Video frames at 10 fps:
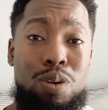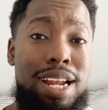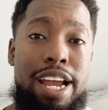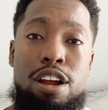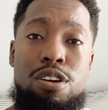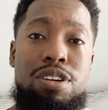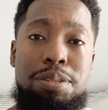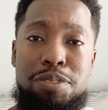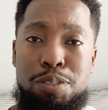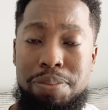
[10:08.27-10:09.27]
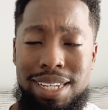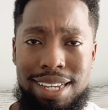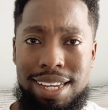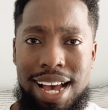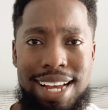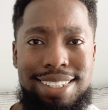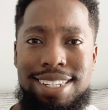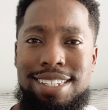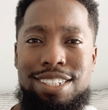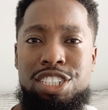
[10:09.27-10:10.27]
I heard him speak, I
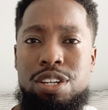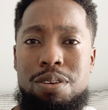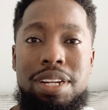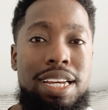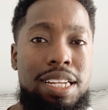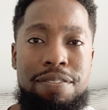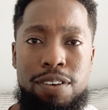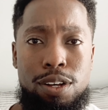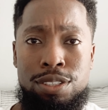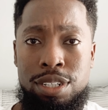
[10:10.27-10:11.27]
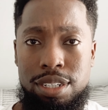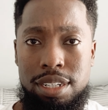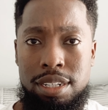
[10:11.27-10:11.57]
didn't discern any falsehood.